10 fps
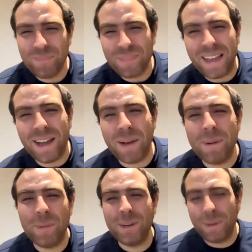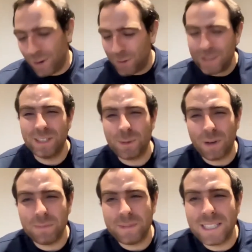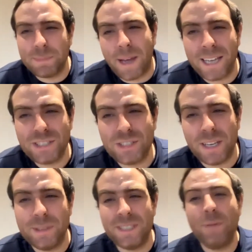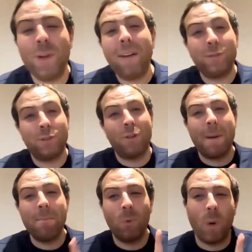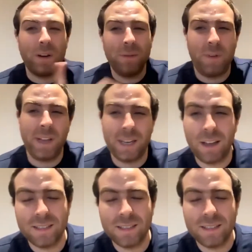Yeah, I mean, we got a question as well from Desba Ashley, which is, if you have to remember one thing,